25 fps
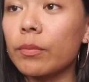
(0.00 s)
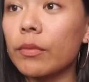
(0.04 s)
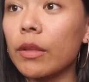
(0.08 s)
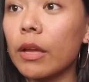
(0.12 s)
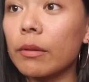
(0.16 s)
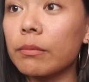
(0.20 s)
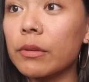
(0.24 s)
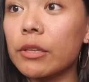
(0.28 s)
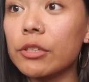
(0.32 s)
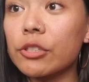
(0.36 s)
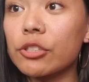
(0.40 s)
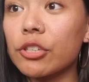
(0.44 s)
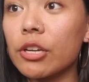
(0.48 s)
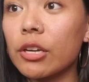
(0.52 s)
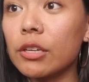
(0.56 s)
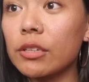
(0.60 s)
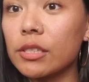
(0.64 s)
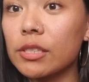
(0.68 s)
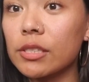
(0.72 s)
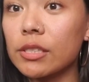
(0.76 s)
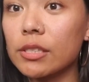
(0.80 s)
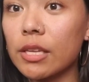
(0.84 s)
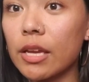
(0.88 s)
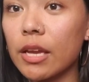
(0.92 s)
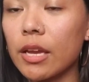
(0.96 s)
I'm not sure how to
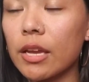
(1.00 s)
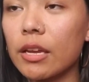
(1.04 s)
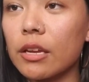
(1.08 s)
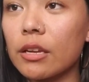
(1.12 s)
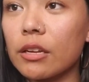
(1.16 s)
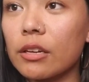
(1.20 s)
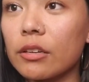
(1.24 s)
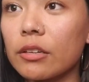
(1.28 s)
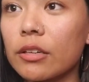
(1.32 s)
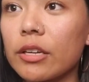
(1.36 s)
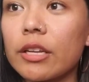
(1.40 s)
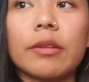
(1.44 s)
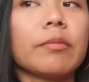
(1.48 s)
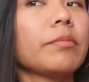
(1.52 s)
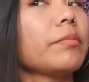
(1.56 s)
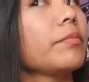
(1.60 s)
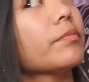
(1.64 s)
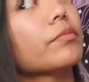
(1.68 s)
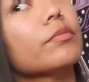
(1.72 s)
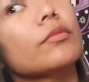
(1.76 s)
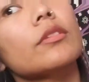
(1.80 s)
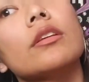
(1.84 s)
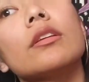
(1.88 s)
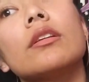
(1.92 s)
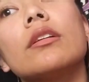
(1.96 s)
say your name,
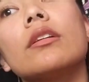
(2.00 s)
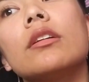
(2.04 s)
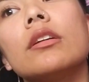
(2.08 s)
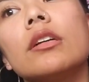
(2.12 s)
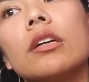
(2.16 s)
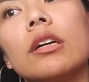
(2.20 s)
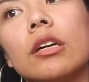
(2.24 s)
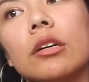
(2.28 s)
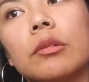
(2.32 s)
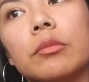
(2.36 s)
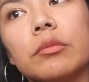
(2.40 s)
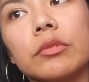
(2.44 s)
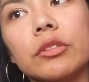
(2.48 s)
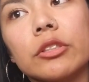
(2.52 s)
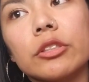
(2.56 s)
um,